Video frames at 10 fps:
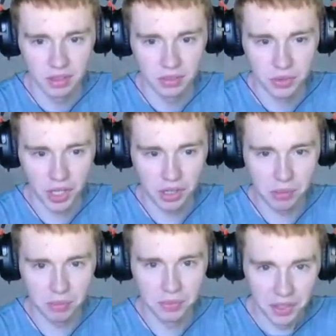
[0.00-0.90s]
Try to
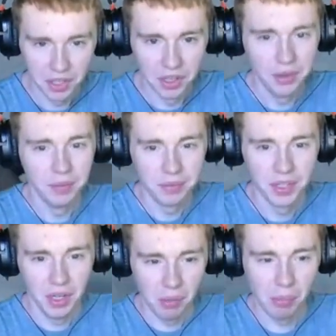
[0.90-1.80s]

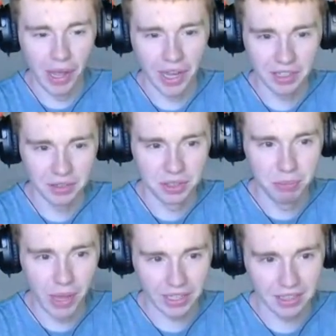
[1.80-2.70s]
back
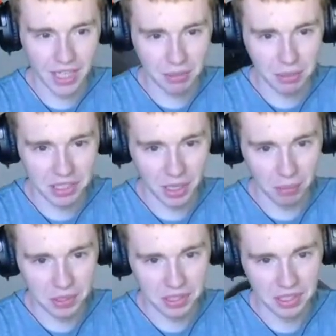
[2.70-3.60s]
back taking my
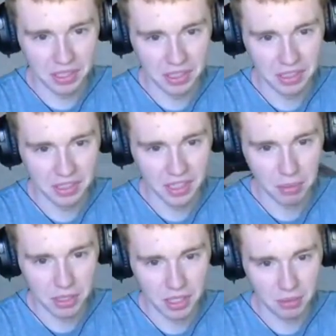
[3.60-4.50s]
steps. Taking my
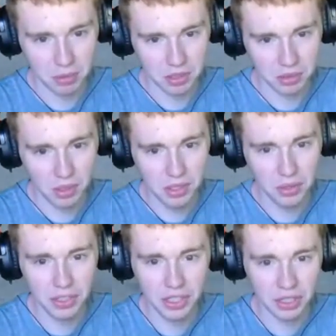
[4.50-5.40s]
steps. What is over
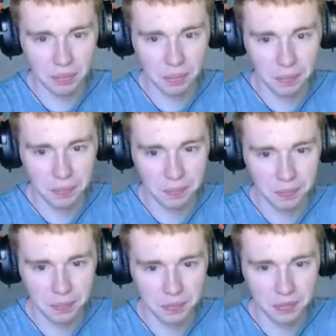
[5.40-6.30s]
here?
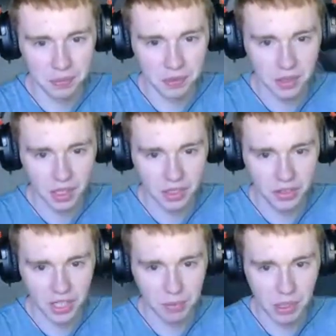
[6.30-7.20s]
I don't
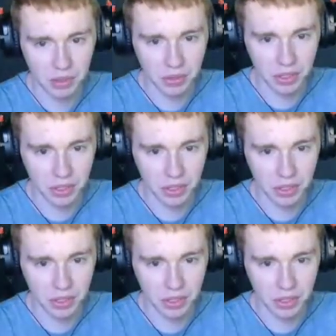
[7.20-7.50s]
think I've been over here.